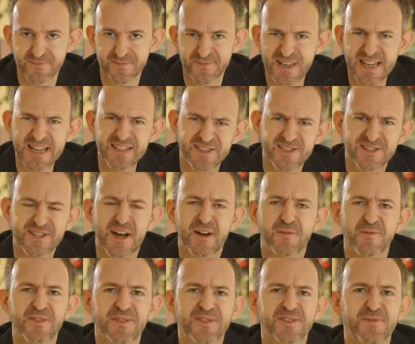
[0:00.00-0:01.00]
Let's start
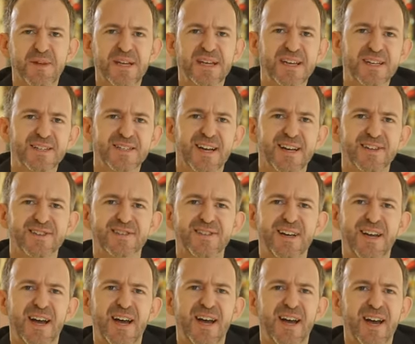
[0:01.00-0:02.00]
with the speaking test.
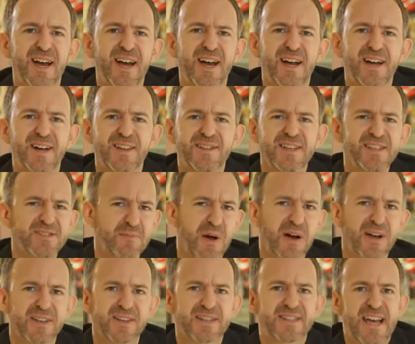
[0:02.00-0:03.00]
This
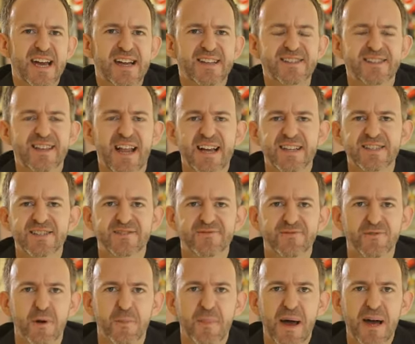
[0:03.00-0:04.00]
part of the test lasts
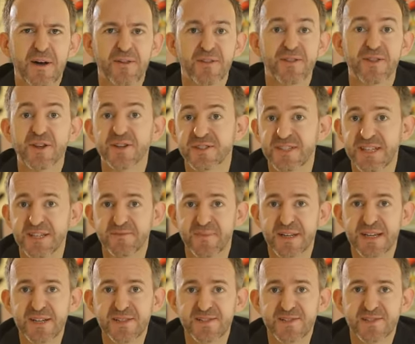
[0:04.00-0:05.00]
for about 13
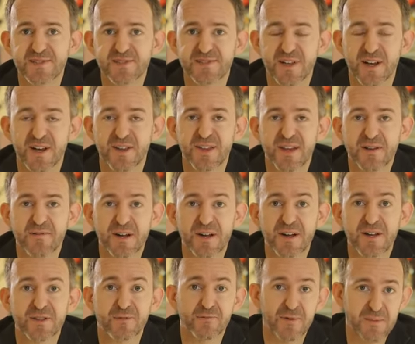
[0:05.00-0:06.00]
minutes and there
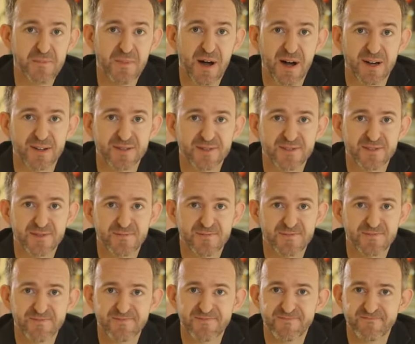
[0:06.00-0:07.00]
are 3 parts.
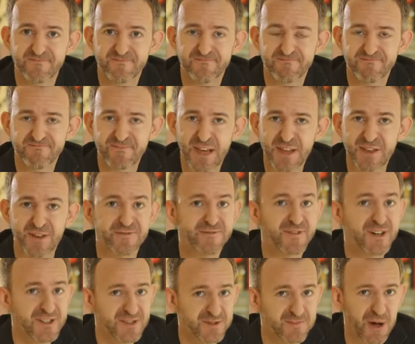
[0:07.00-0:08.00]
In the
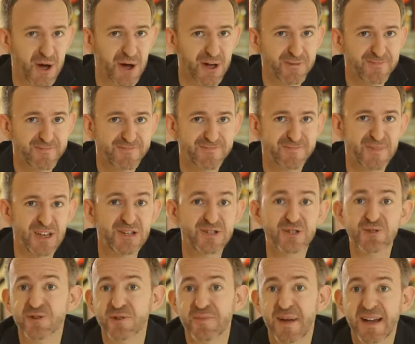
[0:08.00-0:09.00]
first part, you
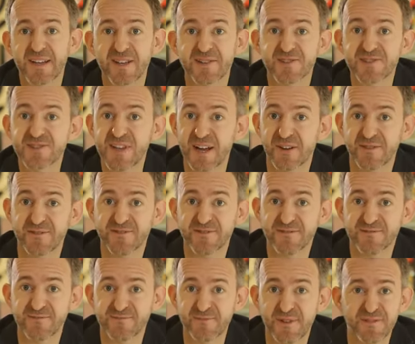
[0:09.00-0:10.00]
talk about yourself,
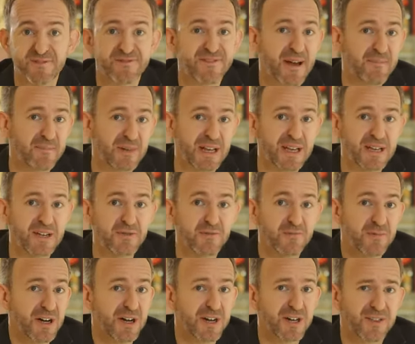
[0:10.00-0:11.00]
your family, your
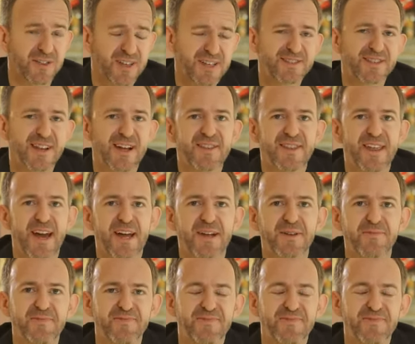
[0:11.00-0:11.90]
work, things like that.